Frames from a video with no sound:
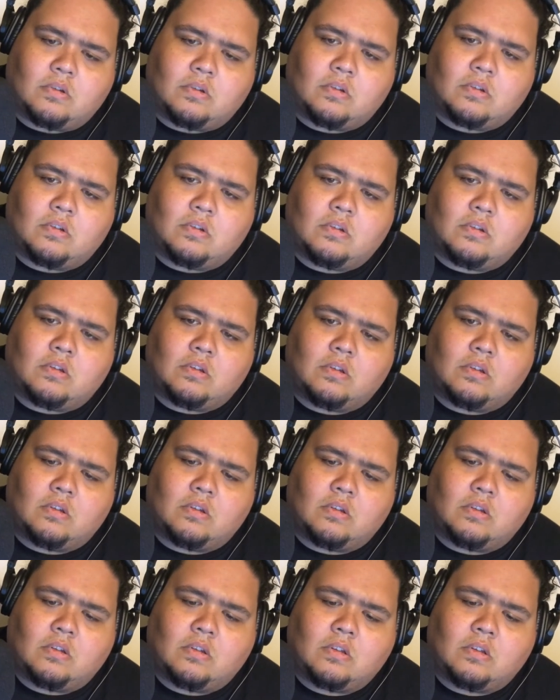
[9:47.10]

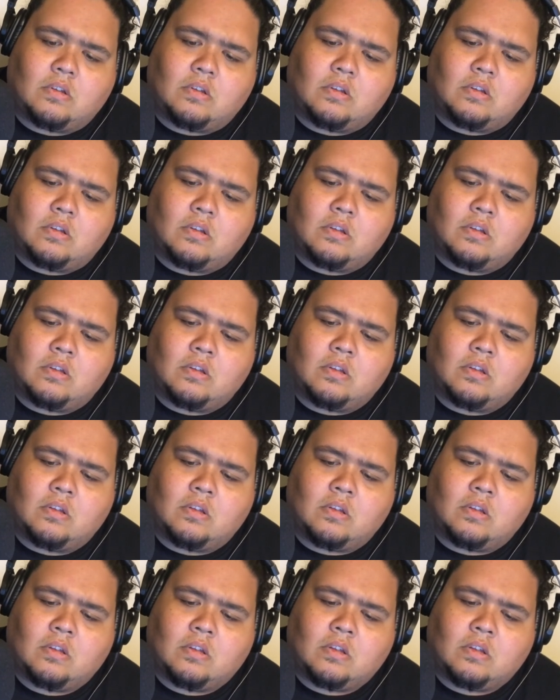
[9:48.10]
(silence)